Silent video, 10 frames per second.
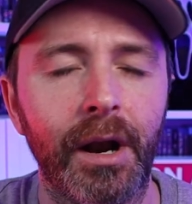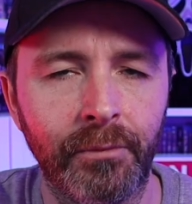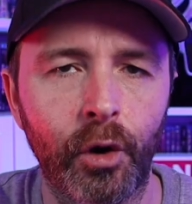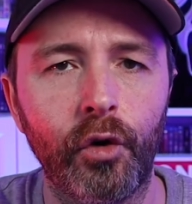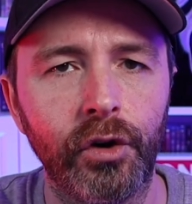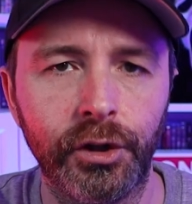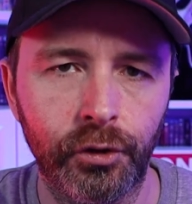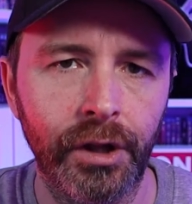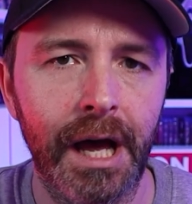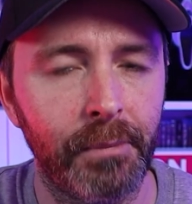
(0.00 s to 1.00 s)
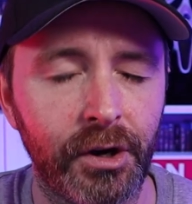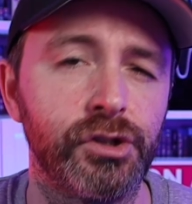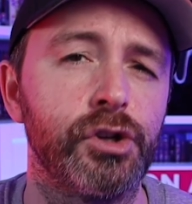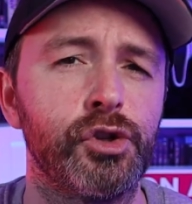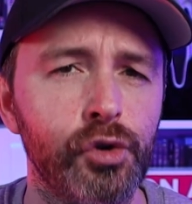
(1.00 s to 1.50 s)
I'm not going to do that because
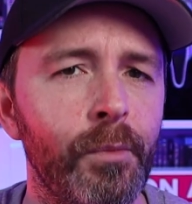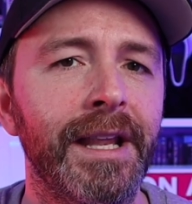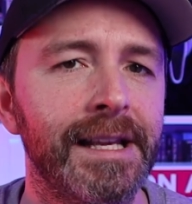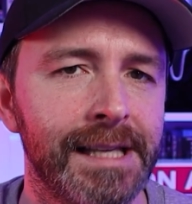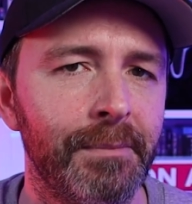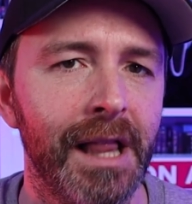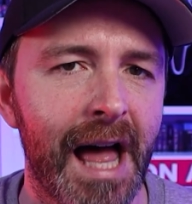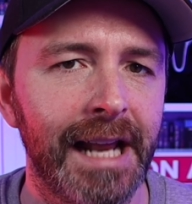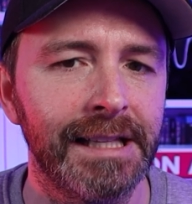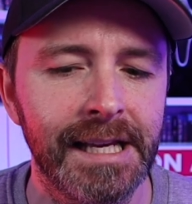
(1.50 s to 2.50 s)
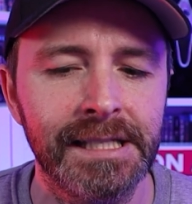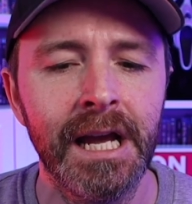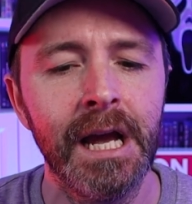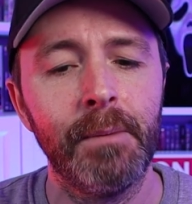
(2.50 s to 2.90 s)
there's so many similarities.